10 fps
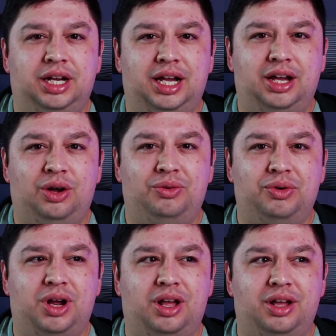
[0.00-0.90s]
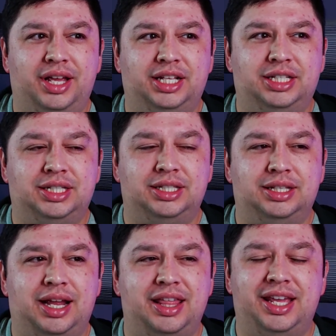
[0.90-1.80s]
Overall,
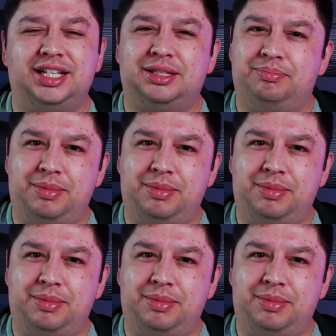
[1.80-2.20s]
I think it's